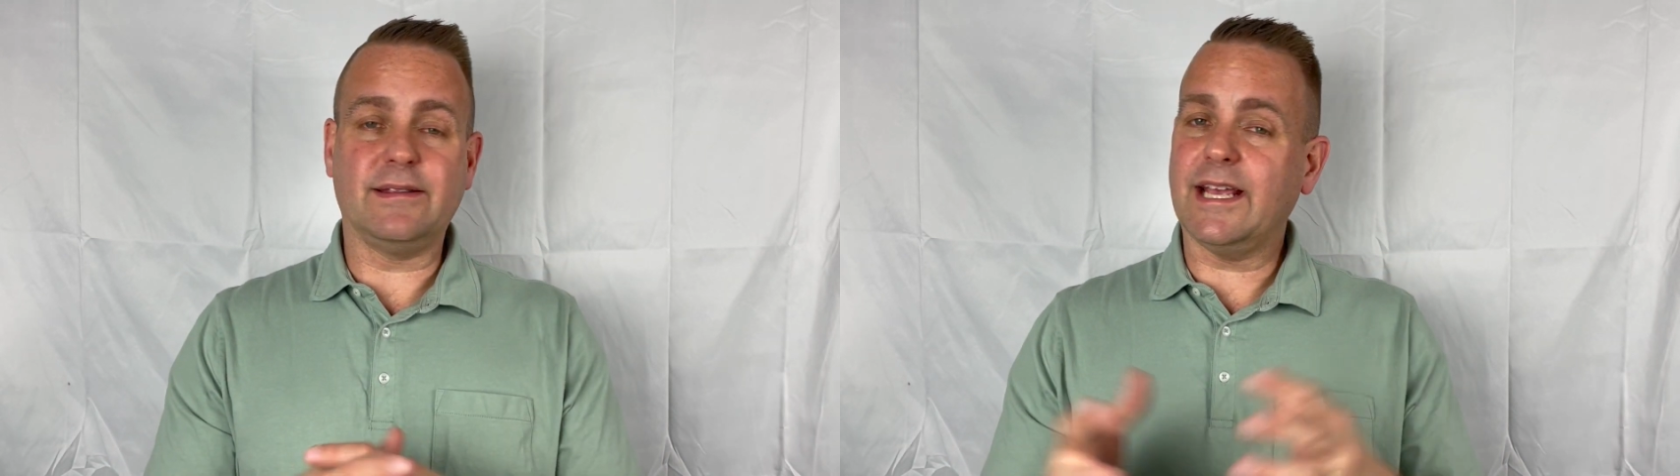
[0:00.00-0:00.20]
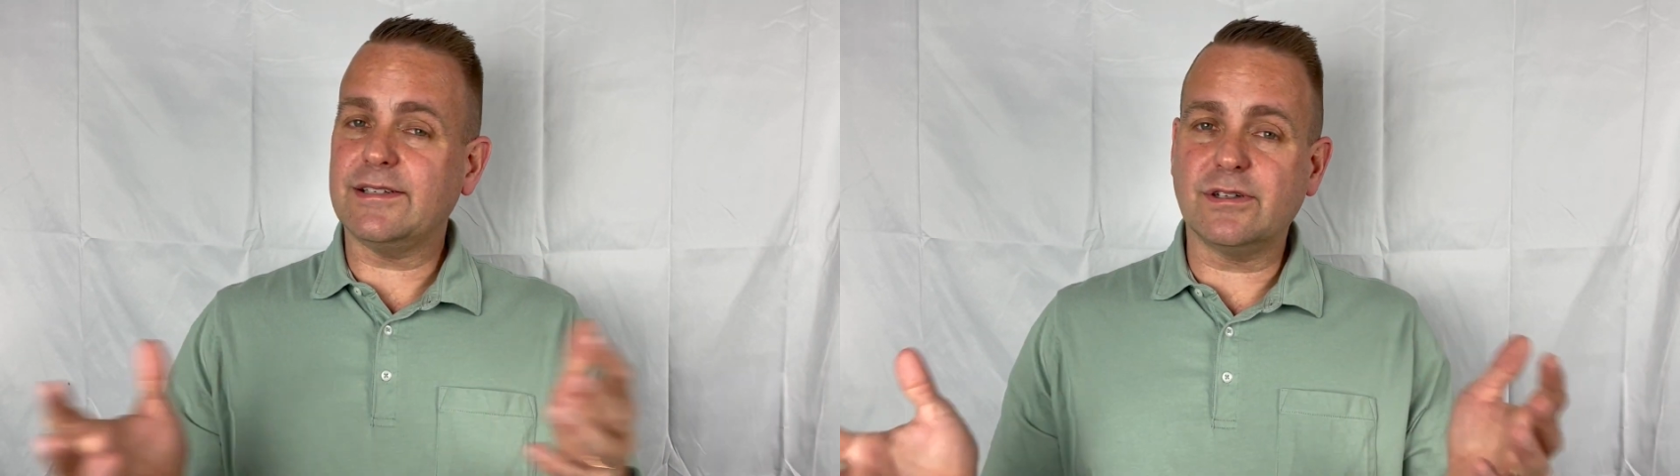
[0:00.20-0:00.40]

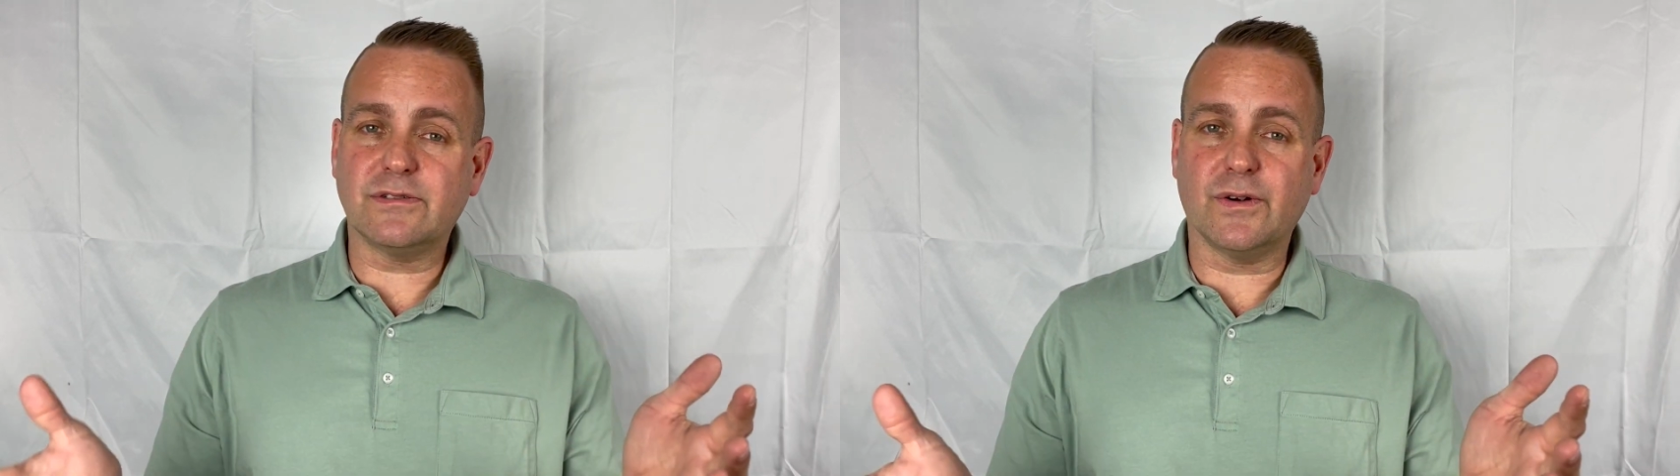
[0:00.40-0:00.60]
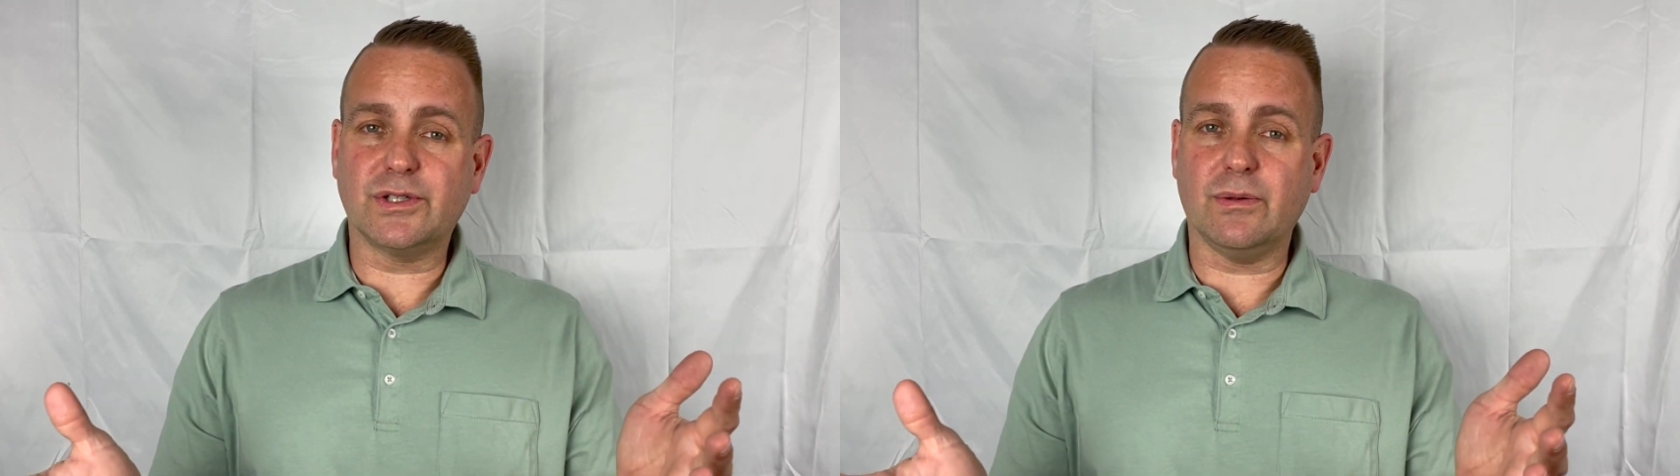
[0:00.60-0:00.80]
Yes, there's
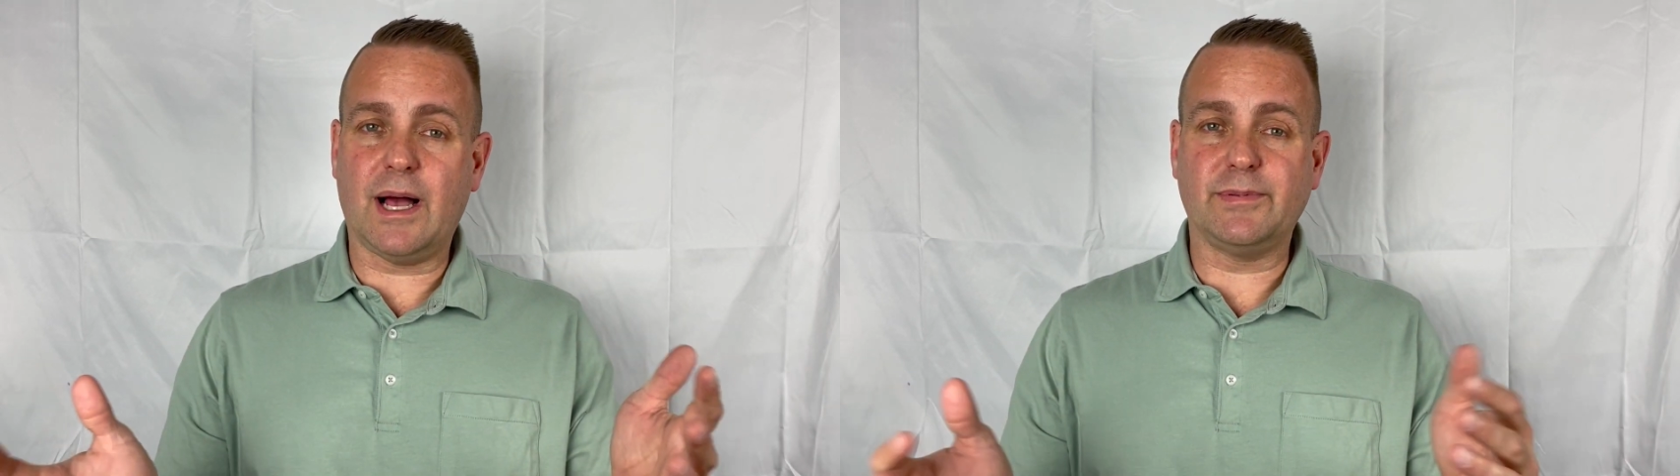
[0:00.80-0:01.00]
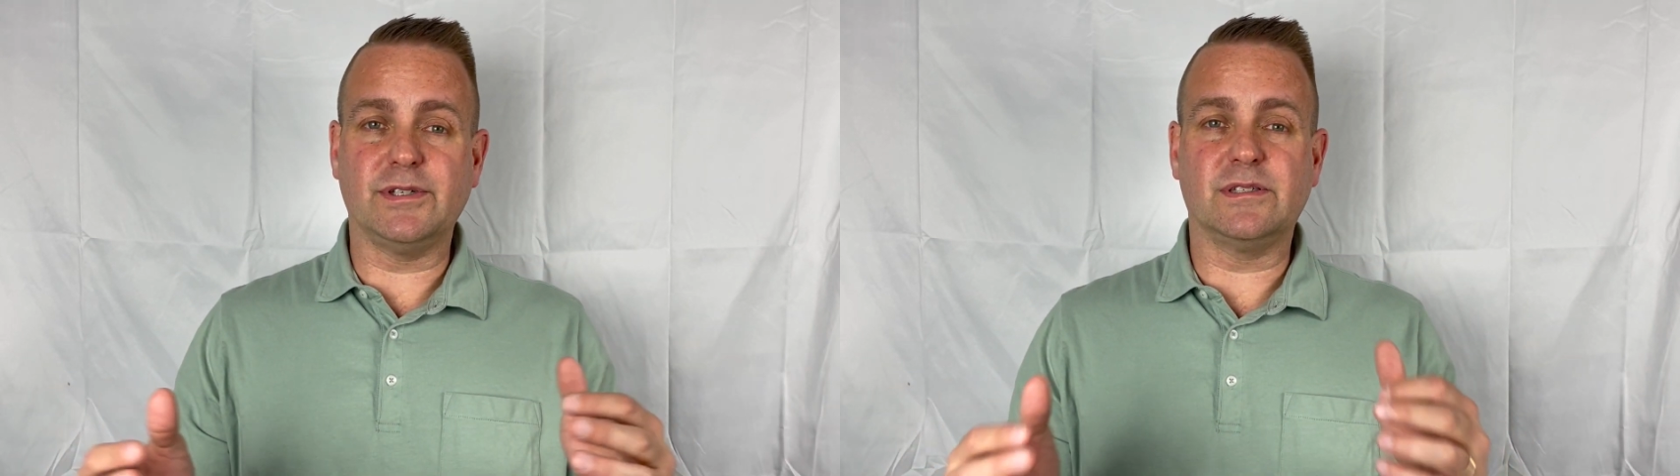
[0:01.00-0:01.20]
virtual
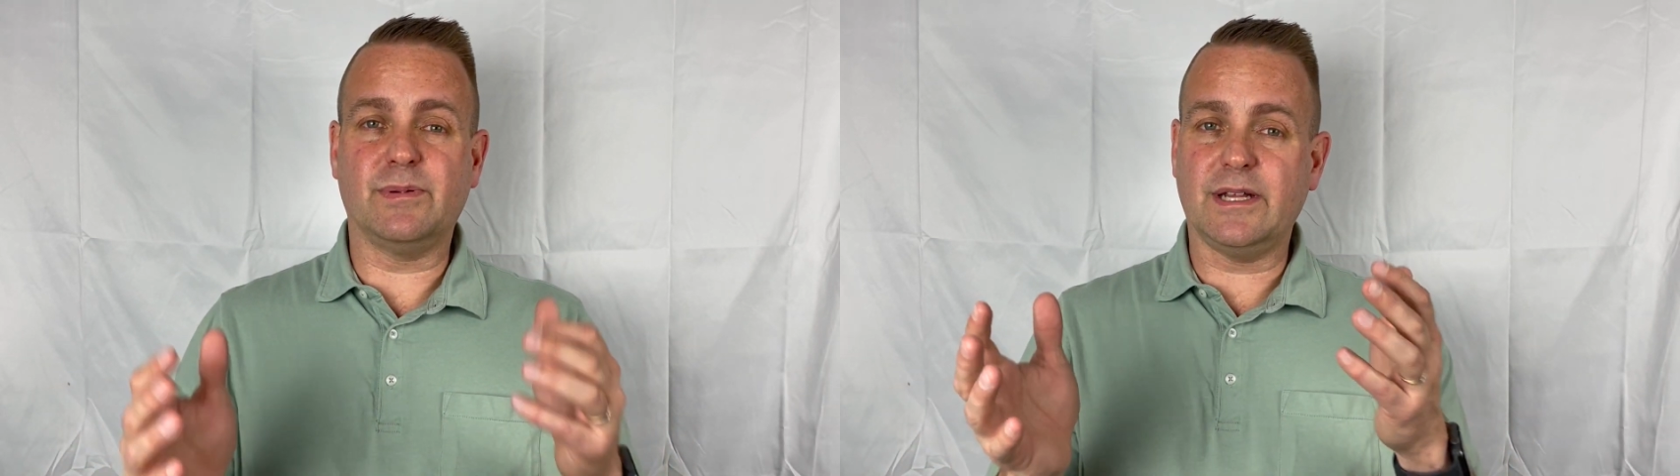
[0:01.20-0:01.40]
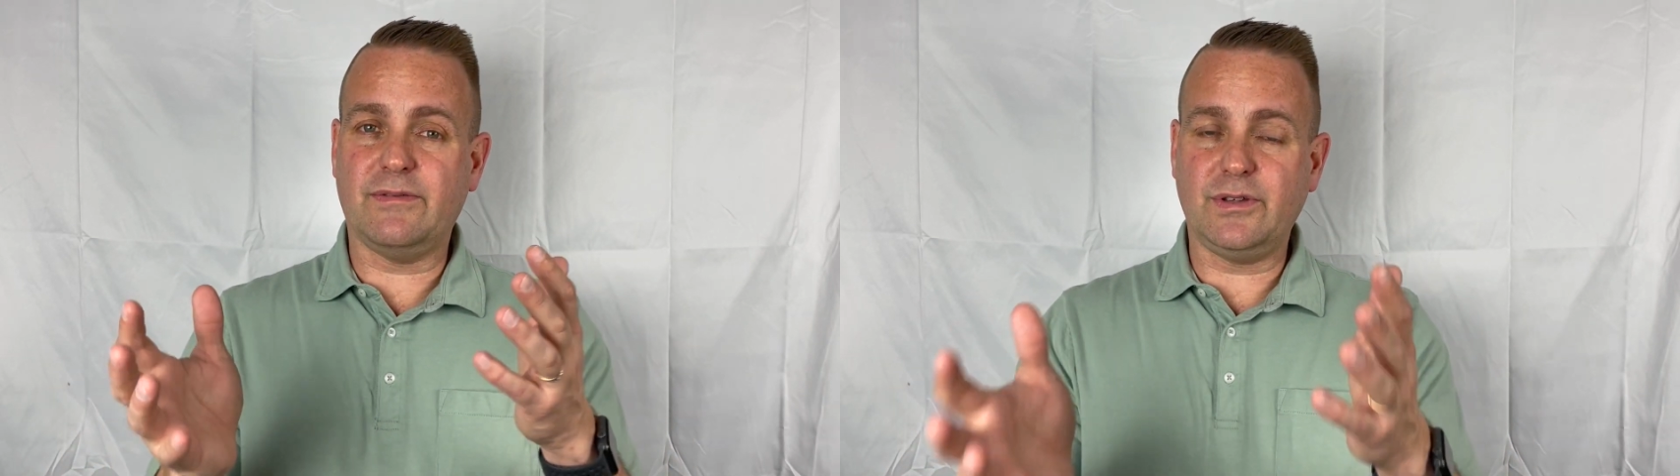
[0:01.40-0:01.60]
options,
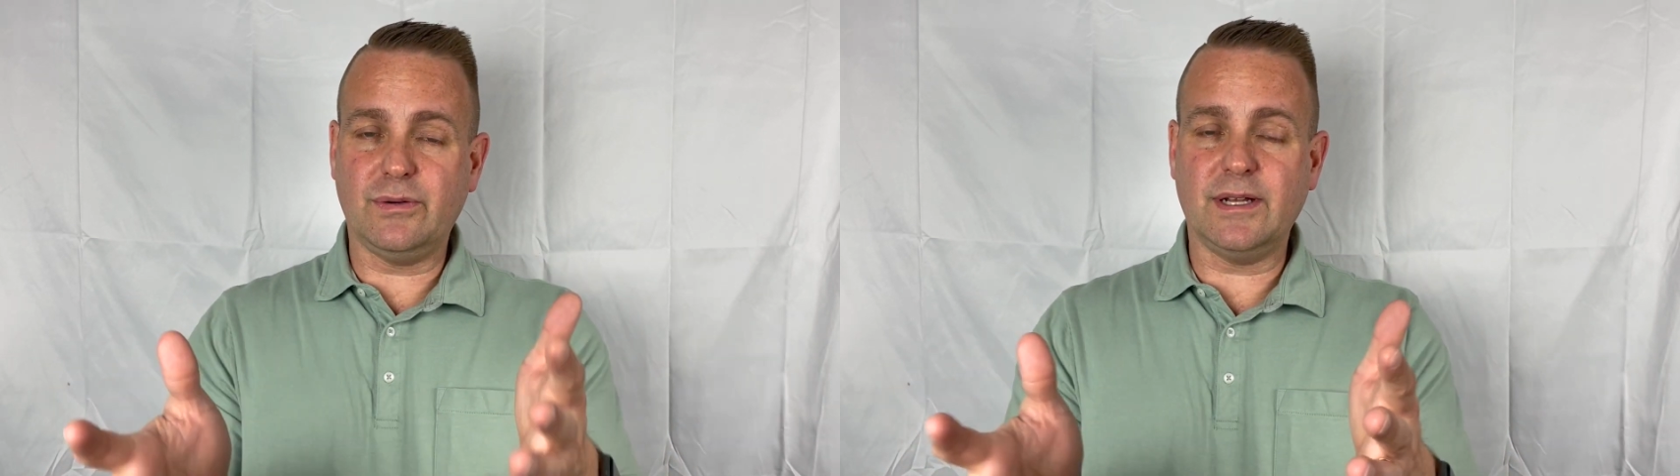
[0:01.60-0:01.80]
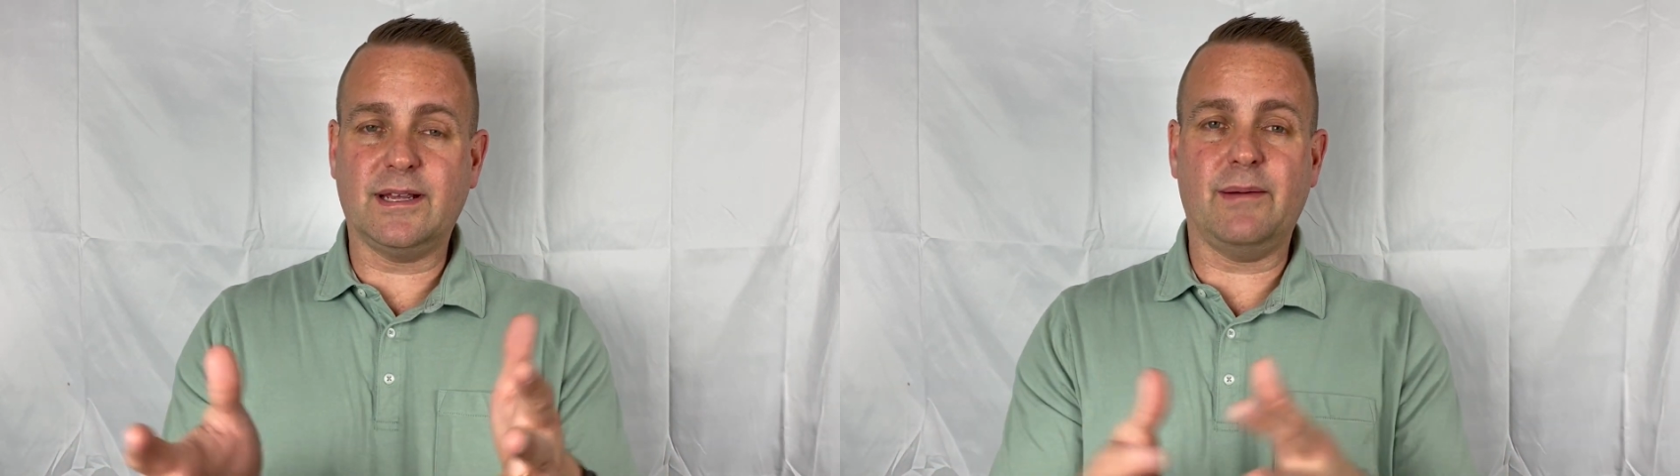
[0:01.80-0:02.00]
but if you
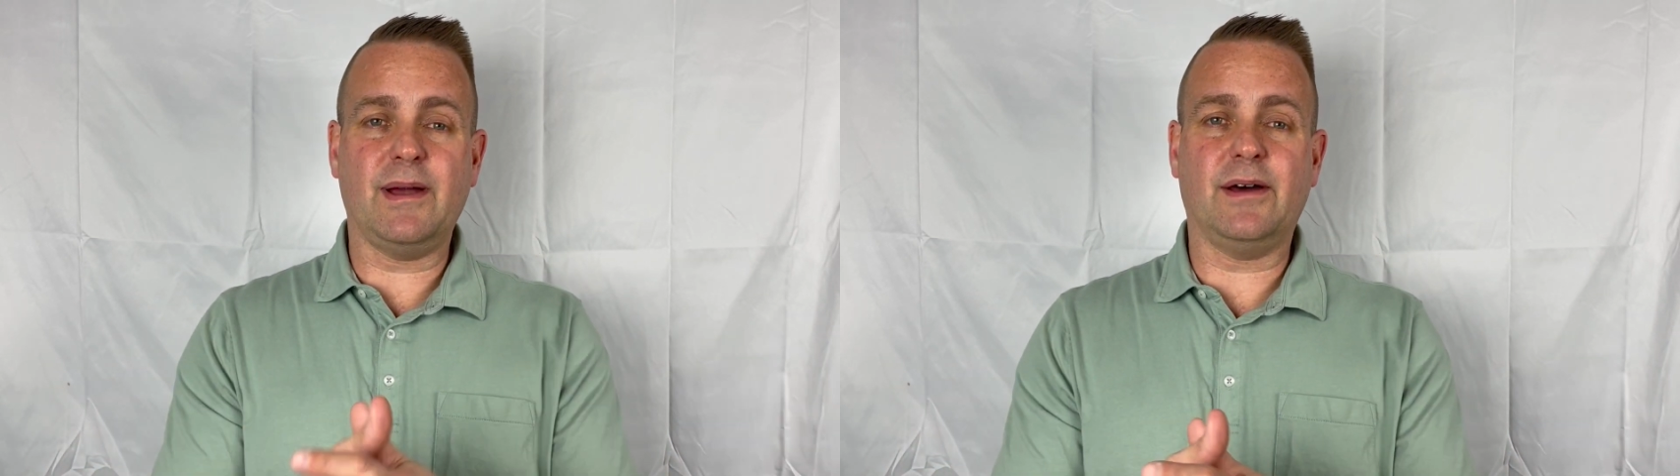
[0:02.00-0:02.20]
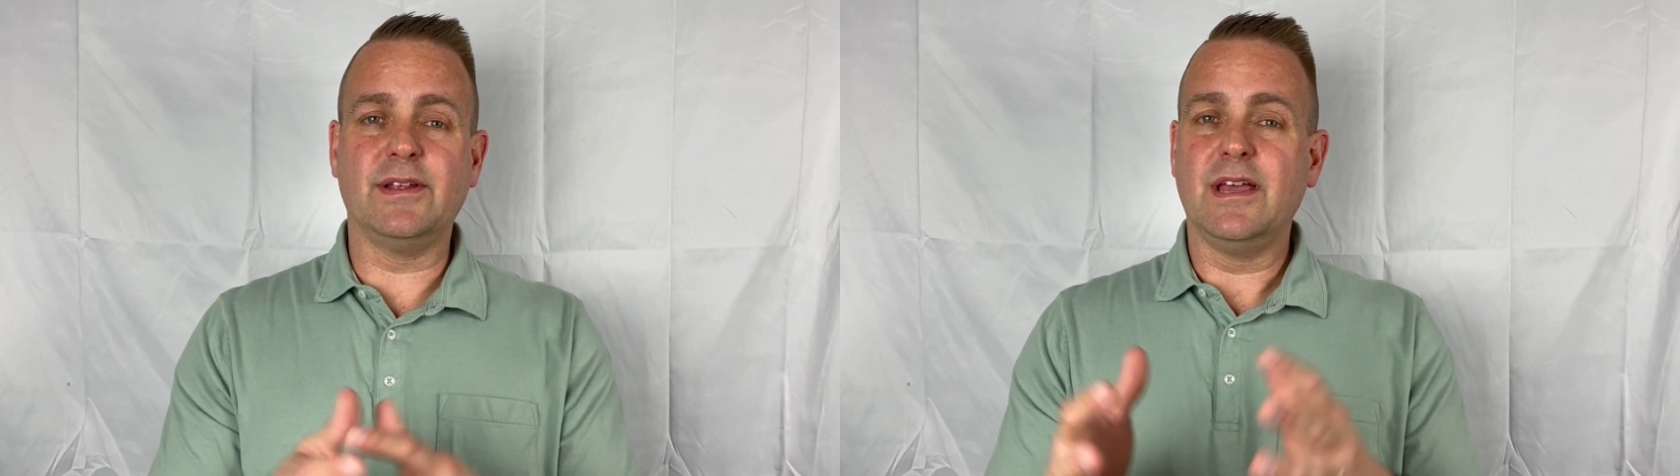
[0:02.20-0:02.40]
can come
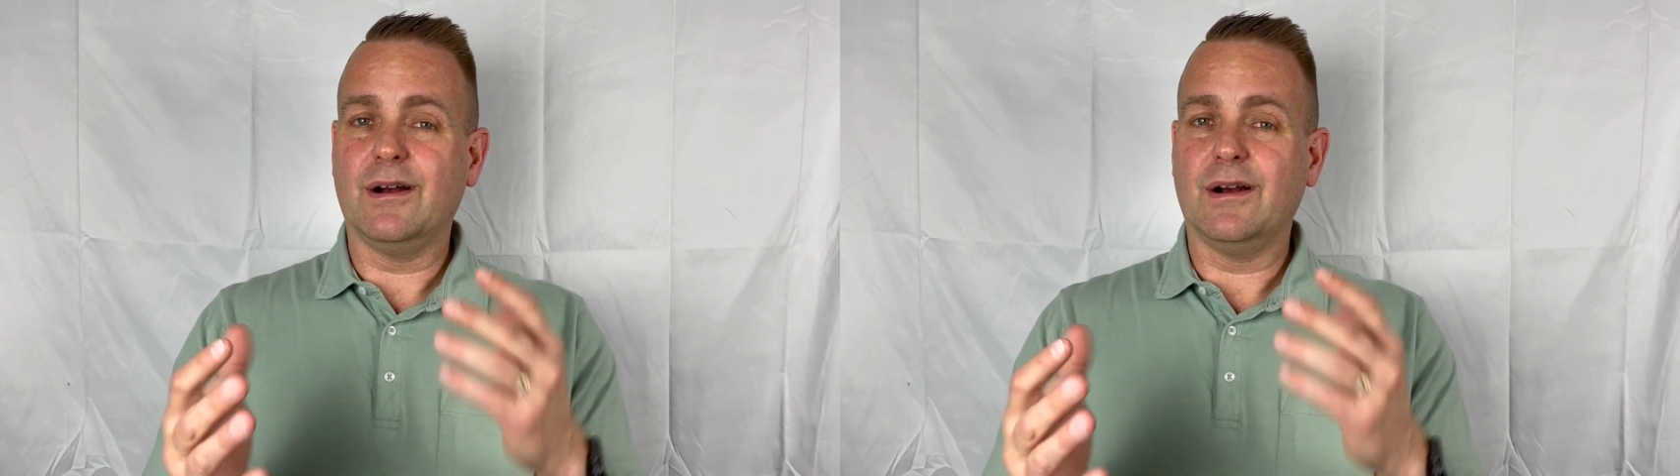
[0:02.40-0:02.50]
out,